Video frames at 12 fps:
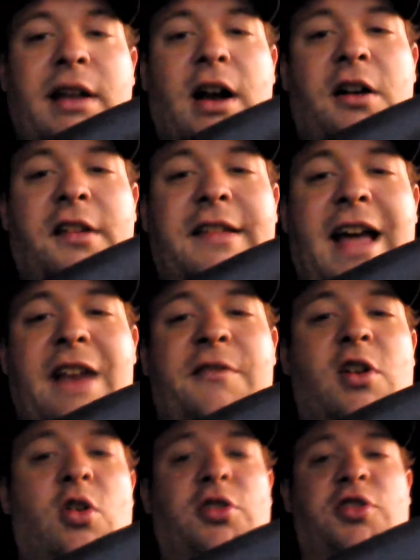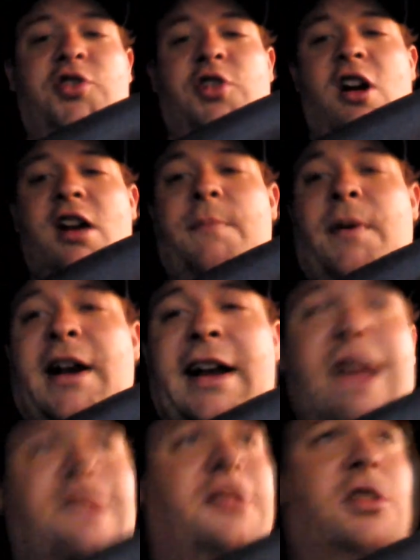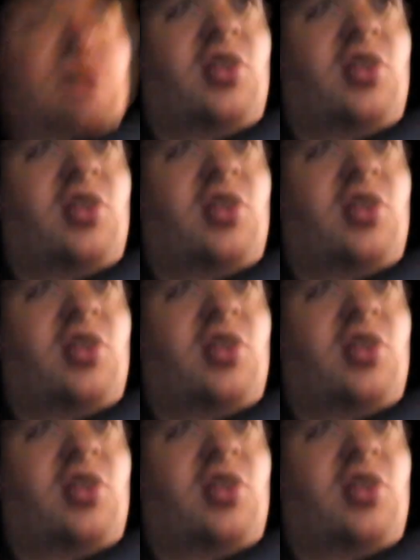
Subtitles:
It's kind of an older truck, but I guess they're